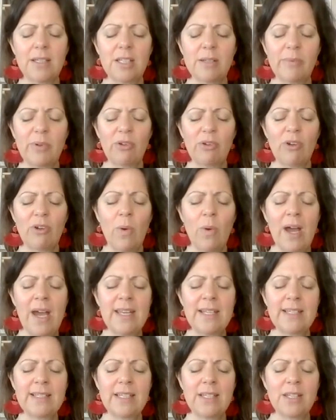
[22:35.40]
Put your
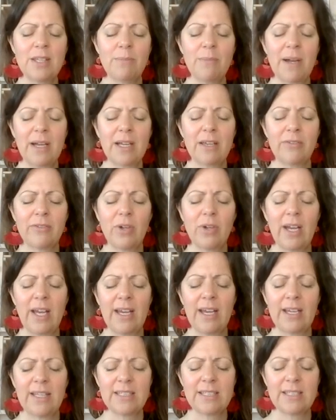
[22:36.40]
awareness into the back of your
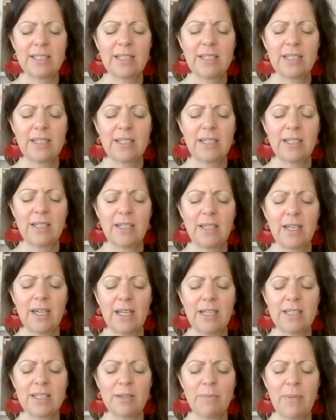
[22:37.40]
head,
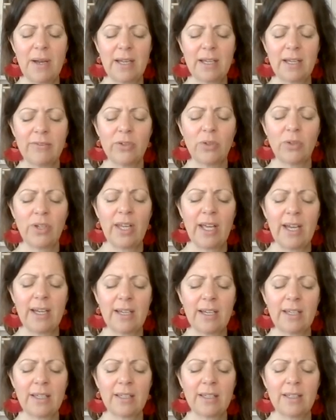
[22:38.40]
into the back of your
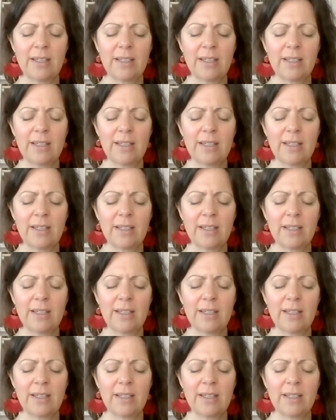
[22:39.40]
neck,